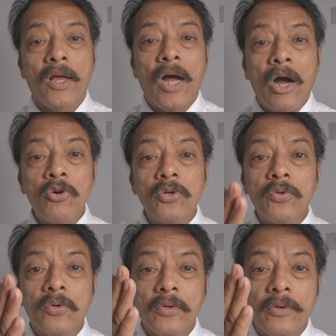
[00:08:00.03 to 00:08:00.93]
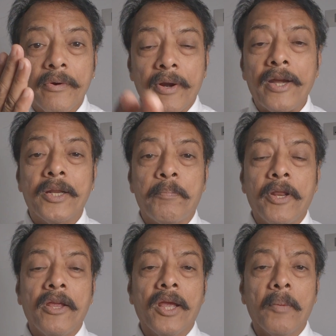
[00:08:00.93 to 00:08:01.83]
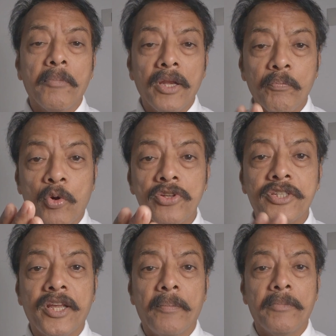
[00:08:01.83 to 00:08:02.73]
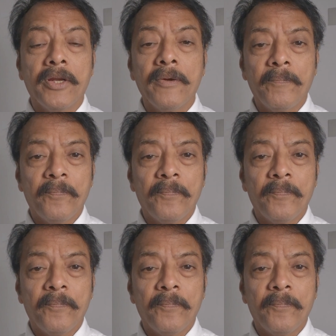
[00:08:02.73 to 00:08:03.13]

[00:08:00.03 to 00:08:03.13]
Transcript: how to write a pre-game meal, post-game meal,